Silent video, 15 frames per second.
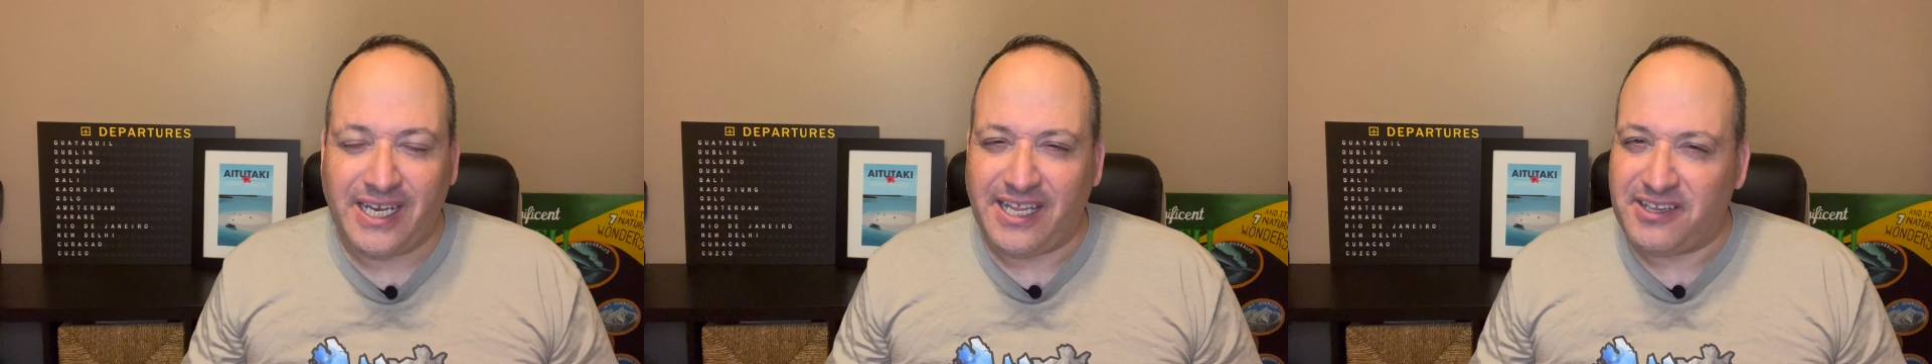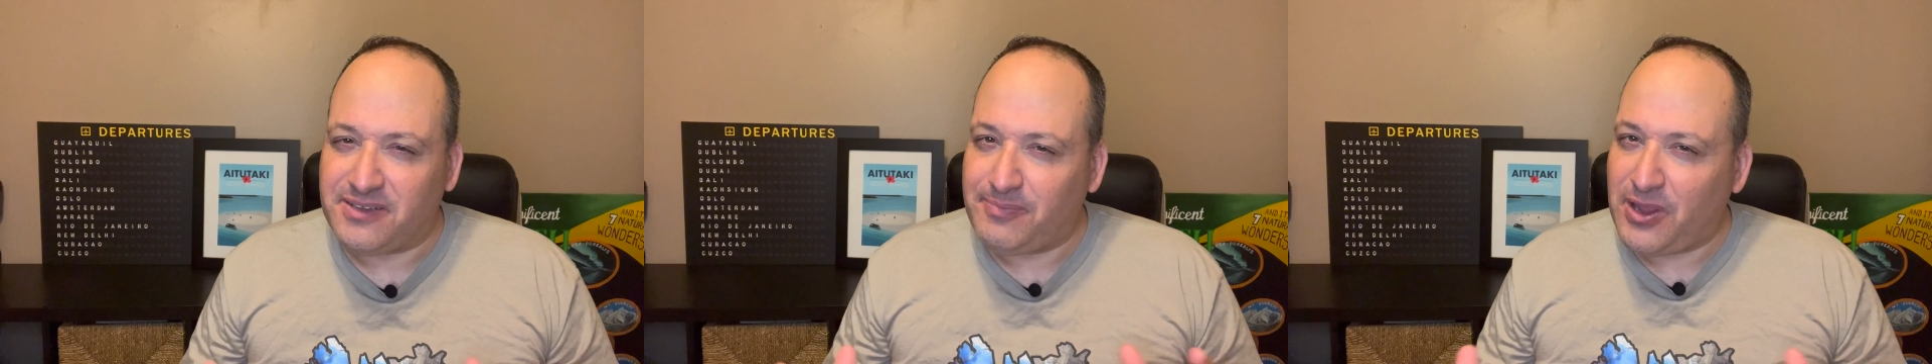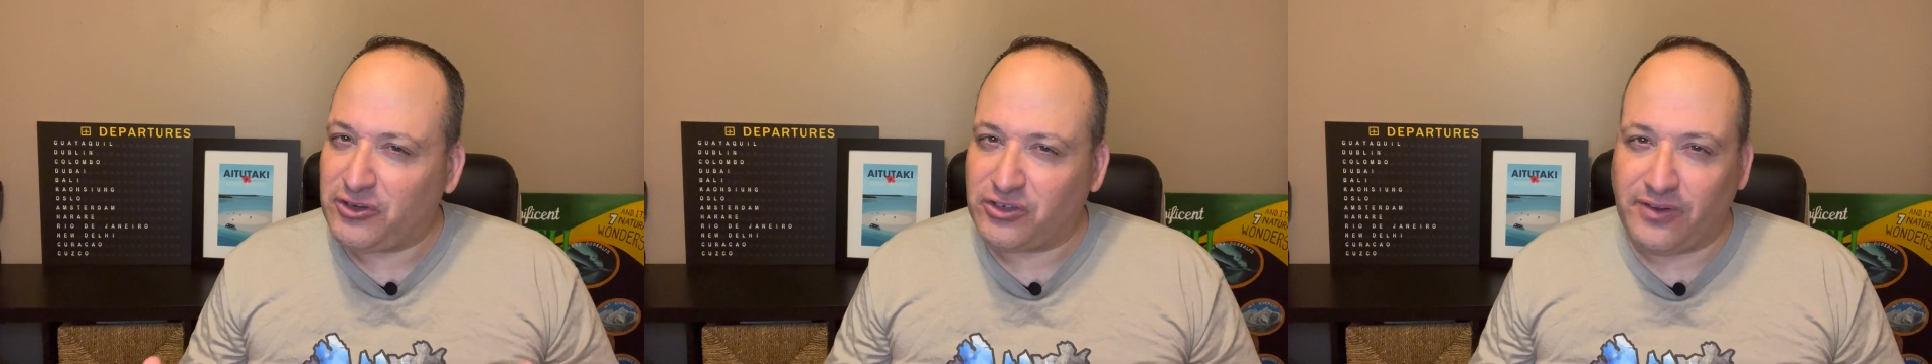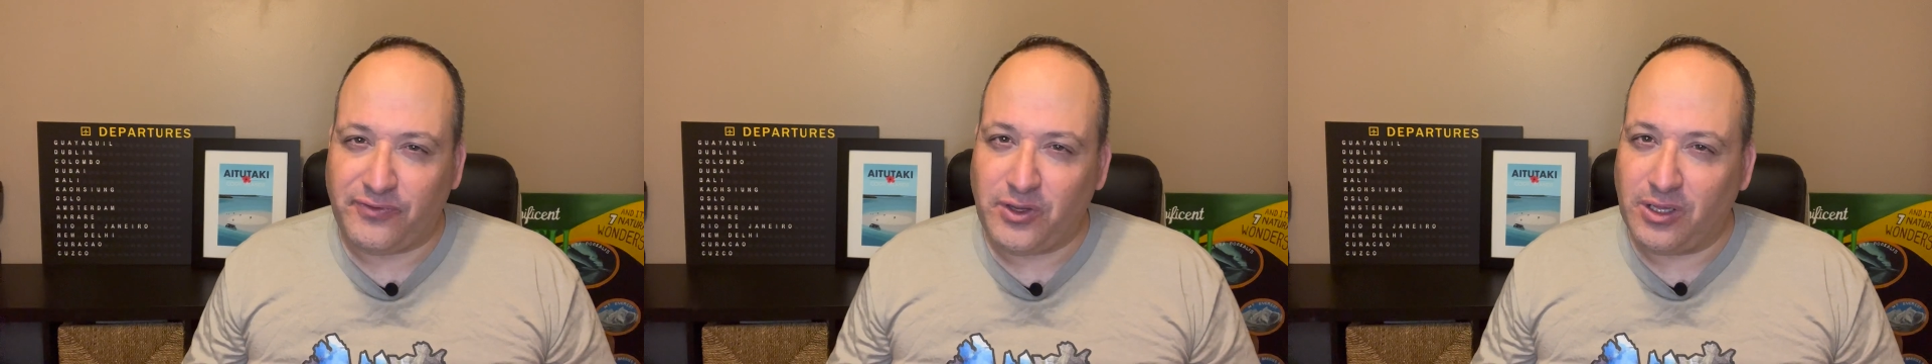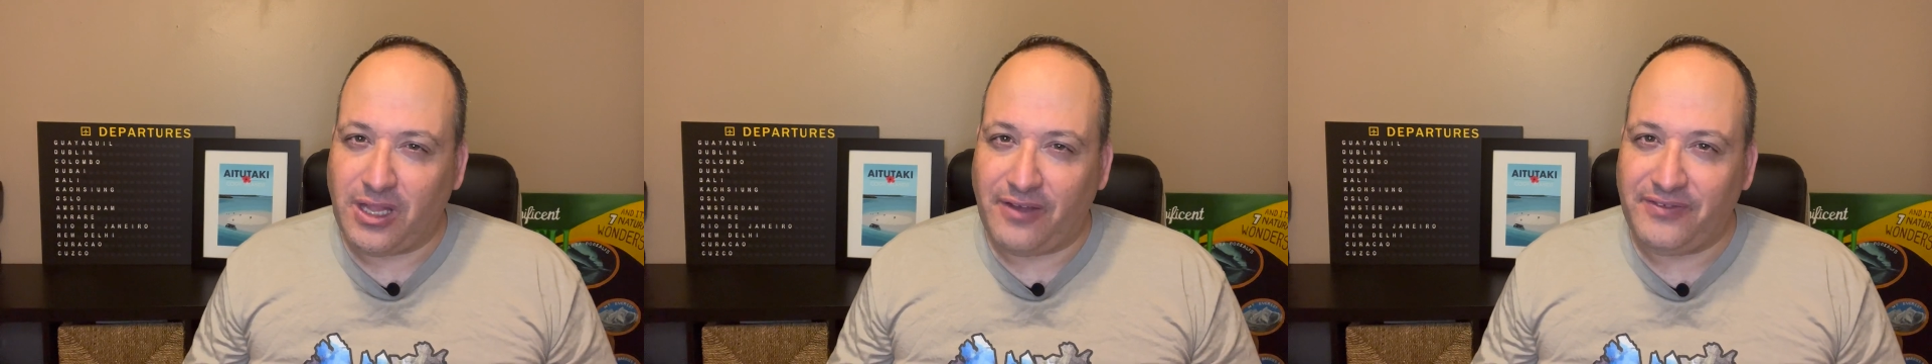especially if
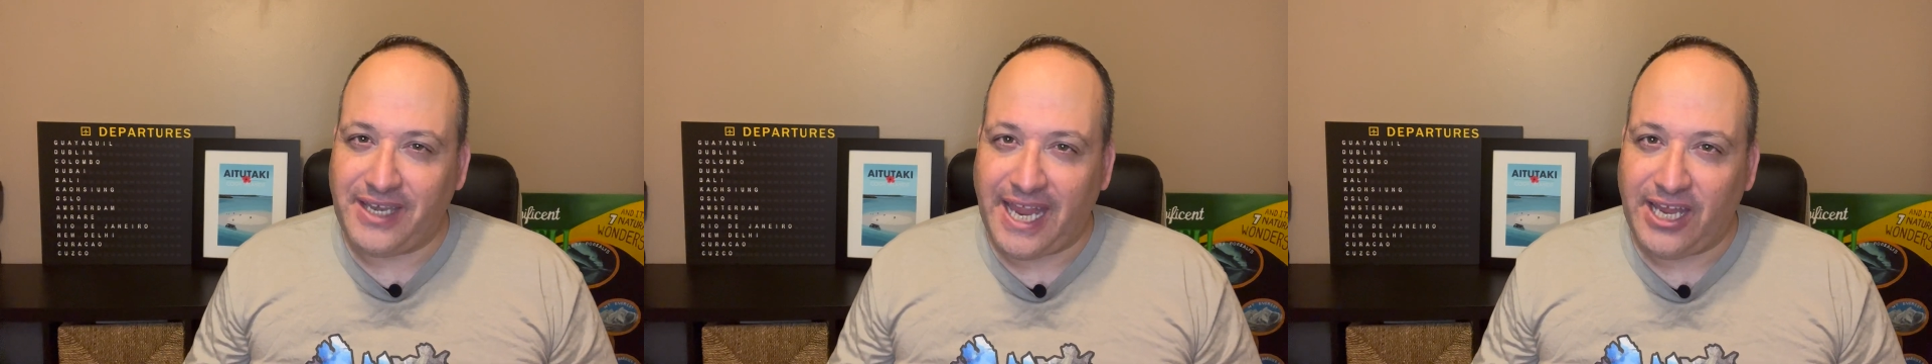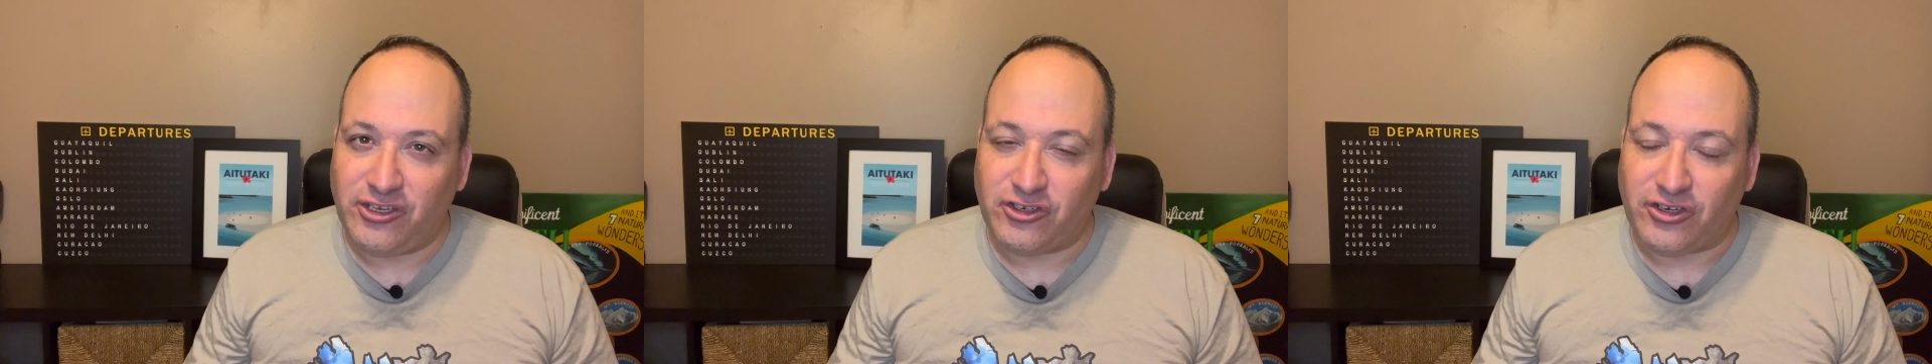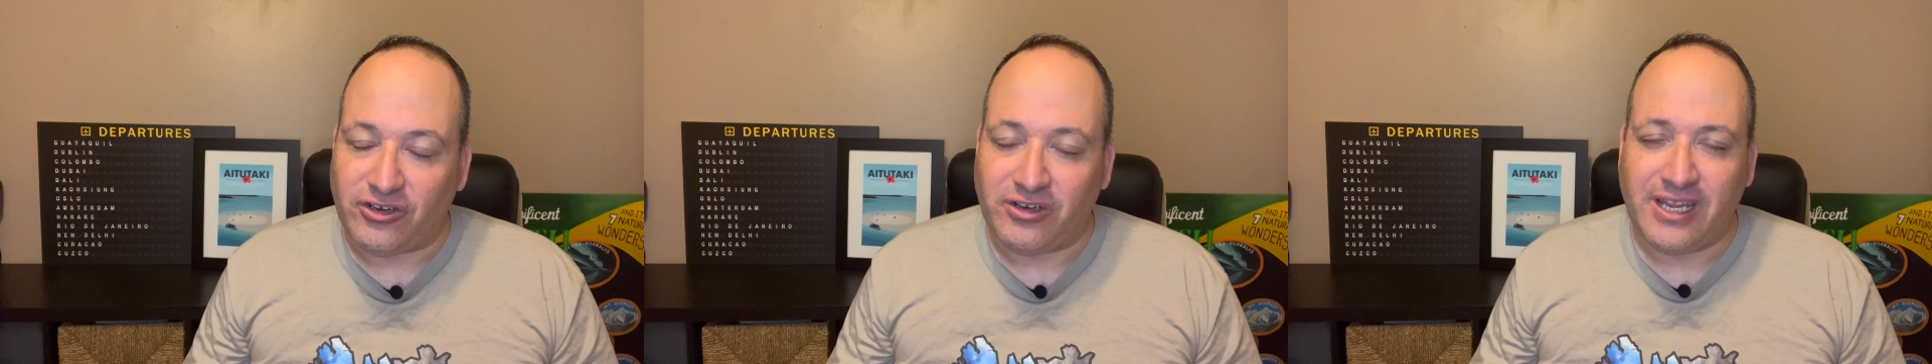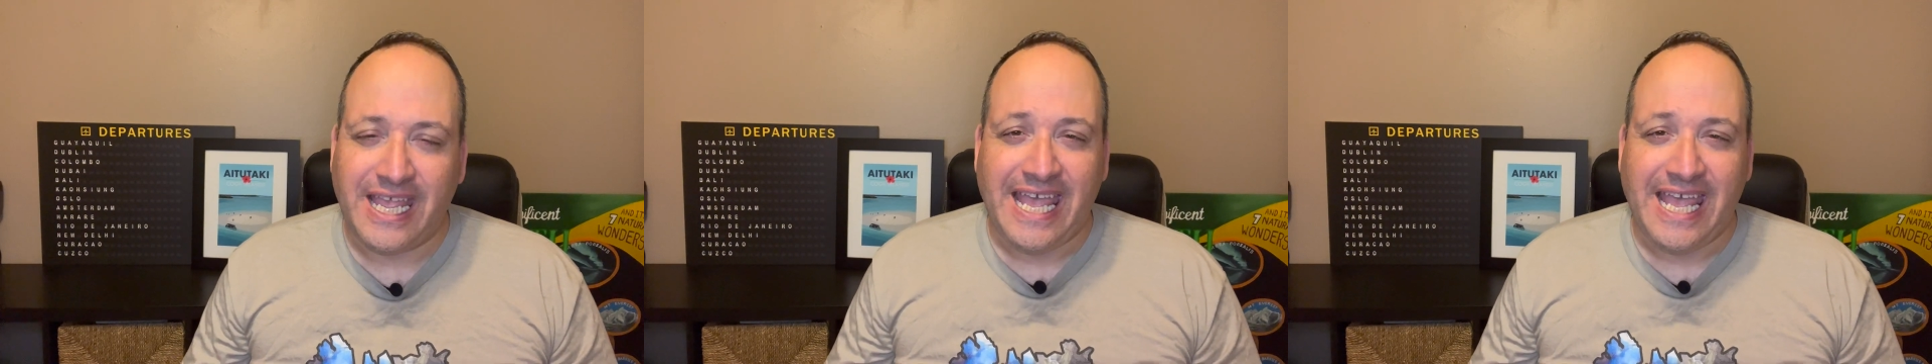you love nature.